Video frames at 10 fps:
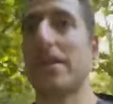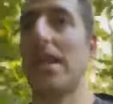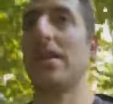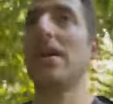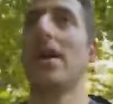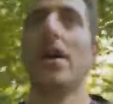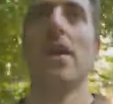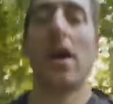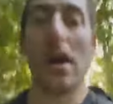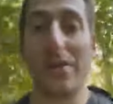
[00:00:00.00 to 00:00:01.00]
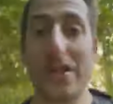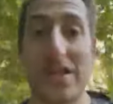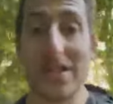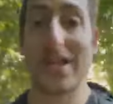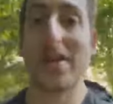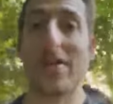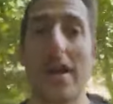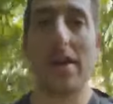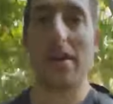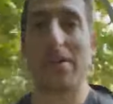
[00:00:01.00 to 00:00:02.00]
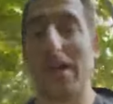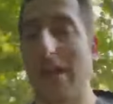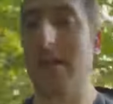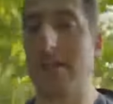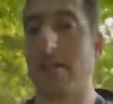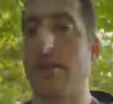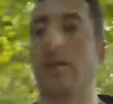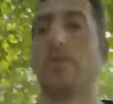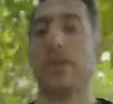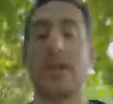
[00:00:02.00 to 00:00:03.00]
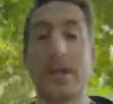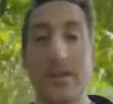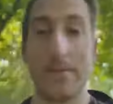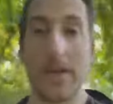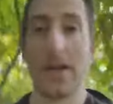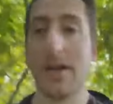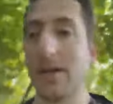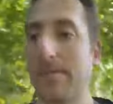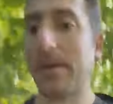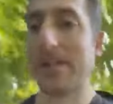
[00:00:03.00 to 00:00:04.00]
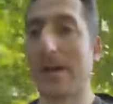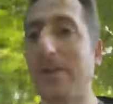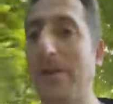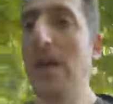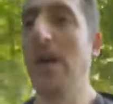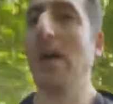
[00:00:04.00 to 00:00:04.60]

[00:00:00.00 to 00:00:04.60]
I've seen others deteriorate over the years and I don't want that to be myself.